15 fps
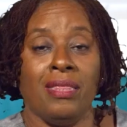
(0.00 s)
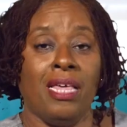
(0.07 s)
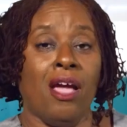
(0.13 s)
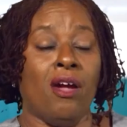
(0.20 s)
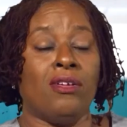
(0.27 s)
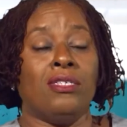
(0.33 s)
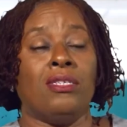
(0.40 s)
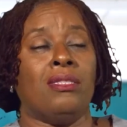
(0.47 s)
They
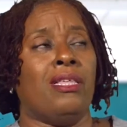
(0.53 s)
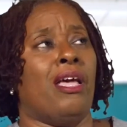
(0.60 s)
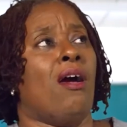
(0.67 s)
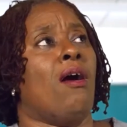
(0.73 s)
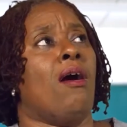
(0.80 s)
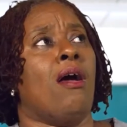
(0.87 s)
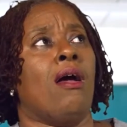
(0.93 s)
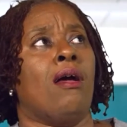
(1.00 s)

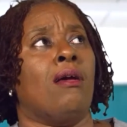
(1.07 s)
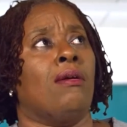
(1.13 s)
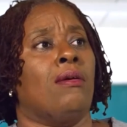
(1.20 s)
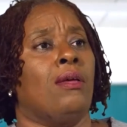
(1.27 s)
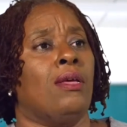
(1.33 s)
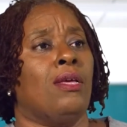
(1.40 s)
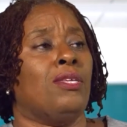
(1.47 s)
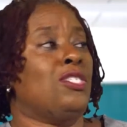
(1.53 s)
are
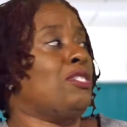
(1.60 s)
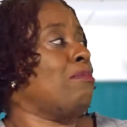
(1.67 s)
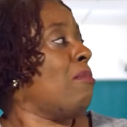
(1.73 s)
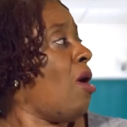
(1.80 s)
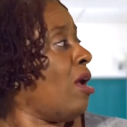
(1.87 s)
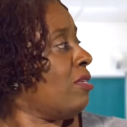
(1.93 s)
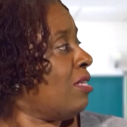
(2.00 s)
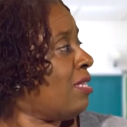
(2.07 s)

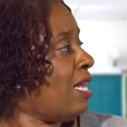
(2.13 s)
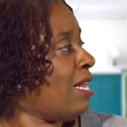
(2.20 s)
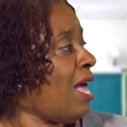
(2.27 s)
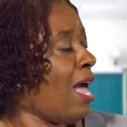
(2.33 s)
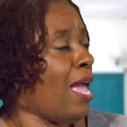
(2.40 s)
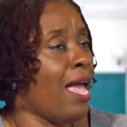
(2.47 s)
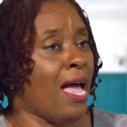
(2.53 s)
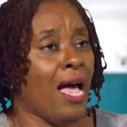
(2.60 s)
smarter than
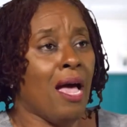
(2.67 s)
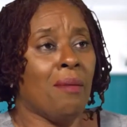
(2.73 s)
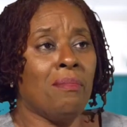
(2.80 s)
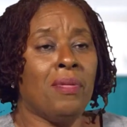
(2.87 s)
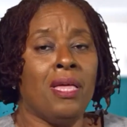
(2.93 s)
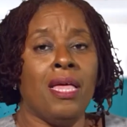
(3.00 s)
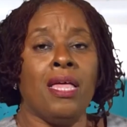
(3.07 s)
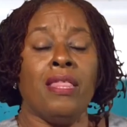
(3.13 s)
I am.
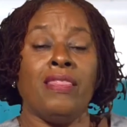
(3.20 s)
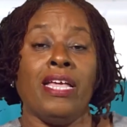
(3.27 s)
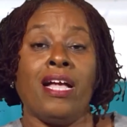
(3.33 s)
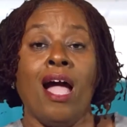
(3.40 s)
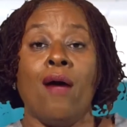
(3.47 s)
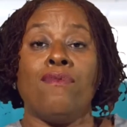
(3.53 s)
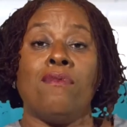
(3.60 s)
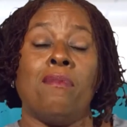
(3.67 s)
They
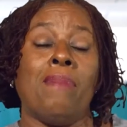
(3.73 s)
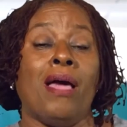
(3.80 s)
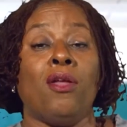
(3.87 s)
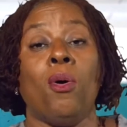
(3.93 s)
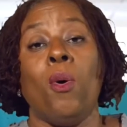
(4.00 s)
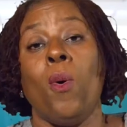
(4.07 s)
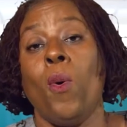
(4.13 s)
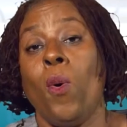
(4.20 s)
come from a
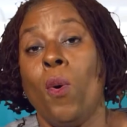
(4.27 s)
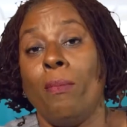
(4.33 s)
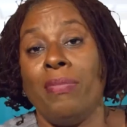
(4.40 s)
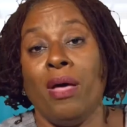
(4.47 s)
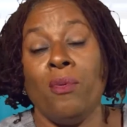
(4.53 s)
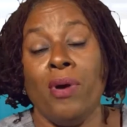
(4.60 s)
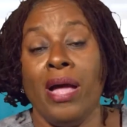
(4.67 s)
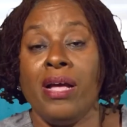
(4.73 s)
better home
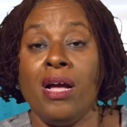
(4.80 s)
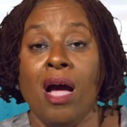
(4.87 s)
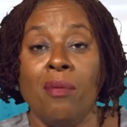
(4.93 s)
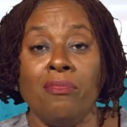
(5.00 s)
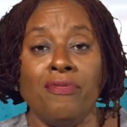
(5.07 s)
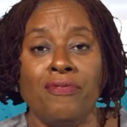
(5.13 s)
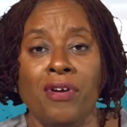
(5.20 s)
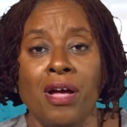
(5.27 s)
than where I
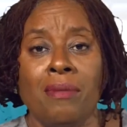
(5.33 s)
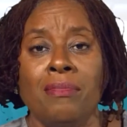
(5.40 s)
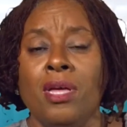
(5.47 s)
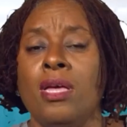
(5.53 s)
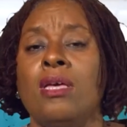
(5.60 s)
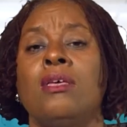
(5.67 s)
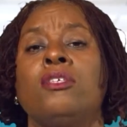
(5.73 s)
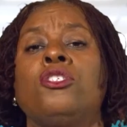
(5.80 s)
come from.
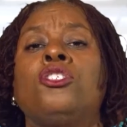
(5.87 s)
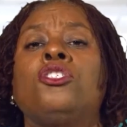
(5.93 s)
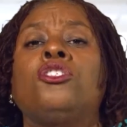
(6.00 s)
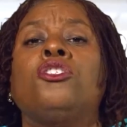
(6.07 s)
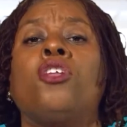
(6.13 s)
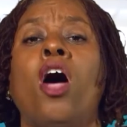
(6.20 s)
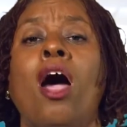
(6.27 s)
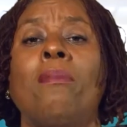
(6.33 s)

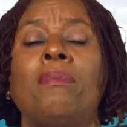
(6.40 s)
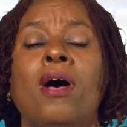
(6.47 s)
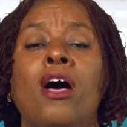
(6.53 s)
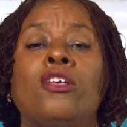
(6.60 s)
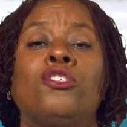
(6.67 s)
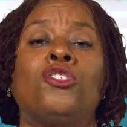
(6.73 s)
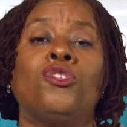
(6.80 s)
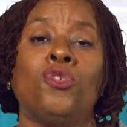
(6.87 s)
Stop
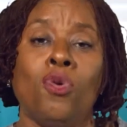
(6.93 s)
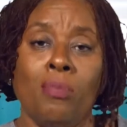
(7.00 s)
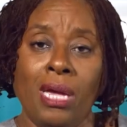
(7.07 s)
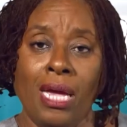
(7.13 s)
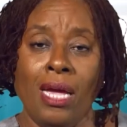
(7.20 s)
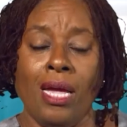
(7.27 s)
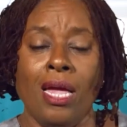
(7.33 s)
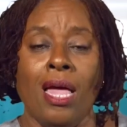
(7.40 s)

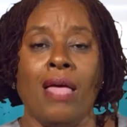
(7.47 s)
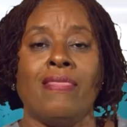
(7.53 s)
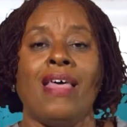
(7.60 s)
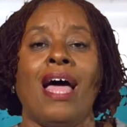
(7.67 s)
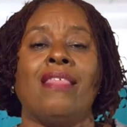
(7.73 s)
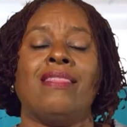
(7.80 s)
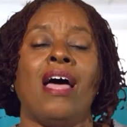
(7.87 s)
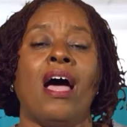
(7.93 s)
assuming
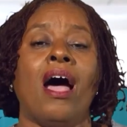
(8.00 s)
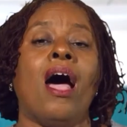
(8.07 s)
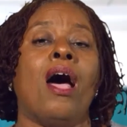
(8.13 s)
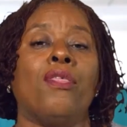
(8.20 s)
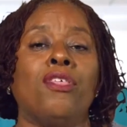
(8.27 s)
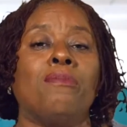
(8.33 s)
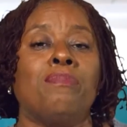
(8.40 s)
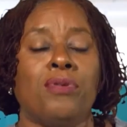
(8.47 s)
that that
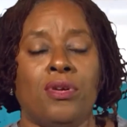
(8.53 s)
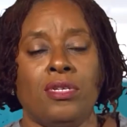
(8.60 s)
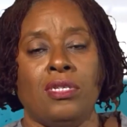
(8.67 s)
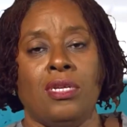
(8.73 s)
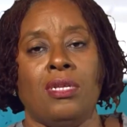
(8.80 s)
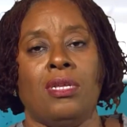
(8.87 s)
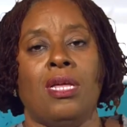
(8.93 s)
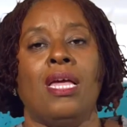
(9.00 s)
other
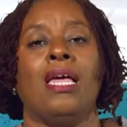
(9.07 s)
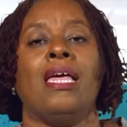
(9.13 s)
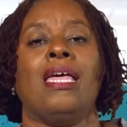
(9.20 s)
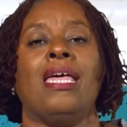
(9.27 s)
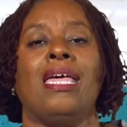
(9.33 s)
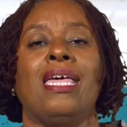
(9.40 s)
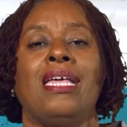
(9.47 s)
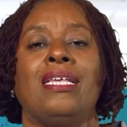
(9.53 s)
person
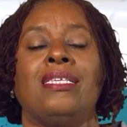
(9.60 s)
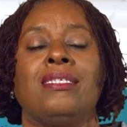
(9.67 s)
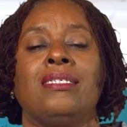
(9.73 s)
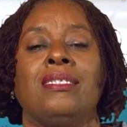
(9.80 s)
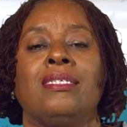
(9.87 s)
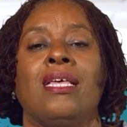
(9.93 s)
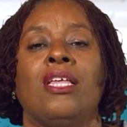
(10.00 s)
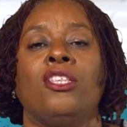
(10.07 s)

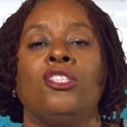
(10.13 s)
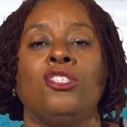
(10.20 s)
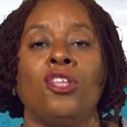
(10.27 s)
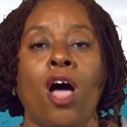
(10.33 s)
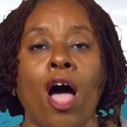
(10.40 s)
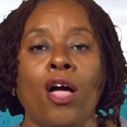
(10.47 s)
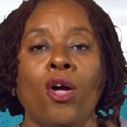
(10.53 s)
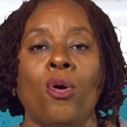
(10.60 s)
is
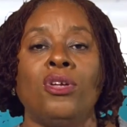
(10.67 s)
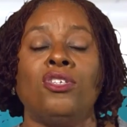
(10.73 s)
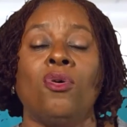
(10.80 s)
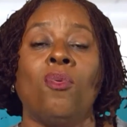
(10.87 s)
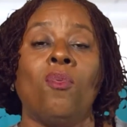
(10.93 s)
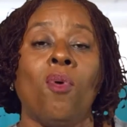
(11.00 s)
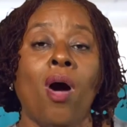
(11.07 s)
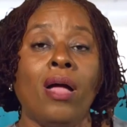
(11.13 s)
not going
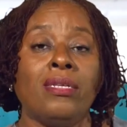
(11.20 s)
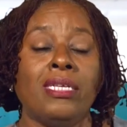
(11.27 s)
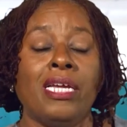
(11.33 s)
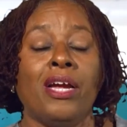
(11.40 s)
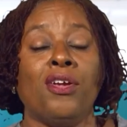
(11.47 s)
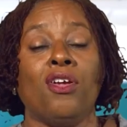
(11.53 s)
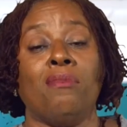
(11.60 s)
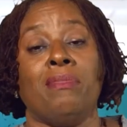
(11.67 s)
to want to
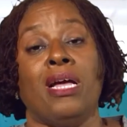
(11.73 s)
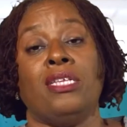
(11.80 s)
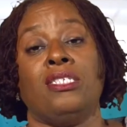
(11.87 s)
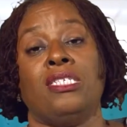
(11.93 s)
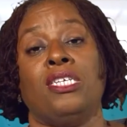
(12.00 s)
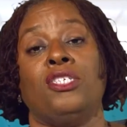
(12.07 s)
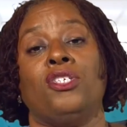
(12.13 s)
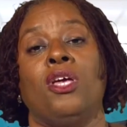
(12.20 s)
hear your
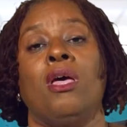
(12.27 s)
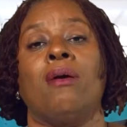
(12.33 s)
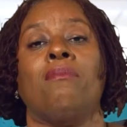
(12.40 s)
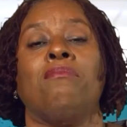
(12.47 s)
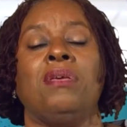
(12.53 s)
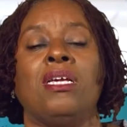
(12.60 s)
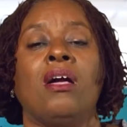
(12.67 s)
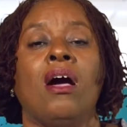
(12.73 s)
message
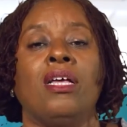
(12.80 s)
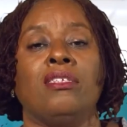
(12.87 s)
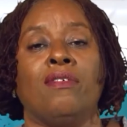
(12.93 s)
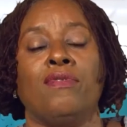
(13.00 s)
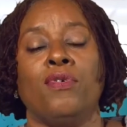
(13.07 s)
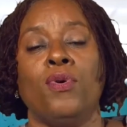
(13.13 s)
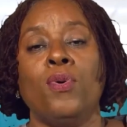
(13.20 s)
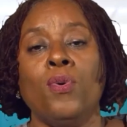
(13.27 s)
because
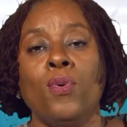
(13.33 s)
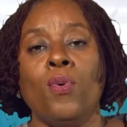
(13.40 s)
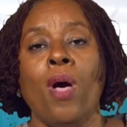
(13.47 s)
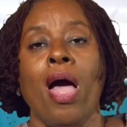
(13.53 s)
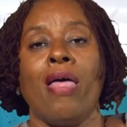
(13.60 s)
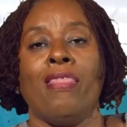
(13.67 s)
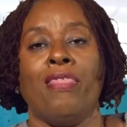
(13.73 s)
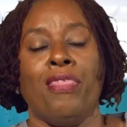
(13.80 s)
of who
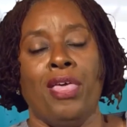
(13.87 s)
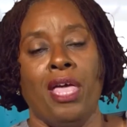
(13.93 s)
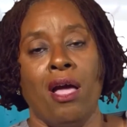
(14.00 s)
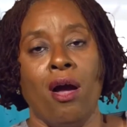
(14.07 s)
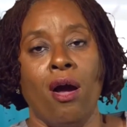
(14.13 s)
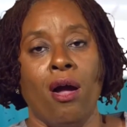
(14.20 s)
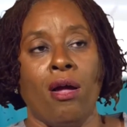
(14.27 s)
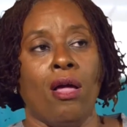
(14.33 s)

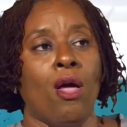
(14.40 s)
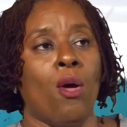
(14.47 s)
they are.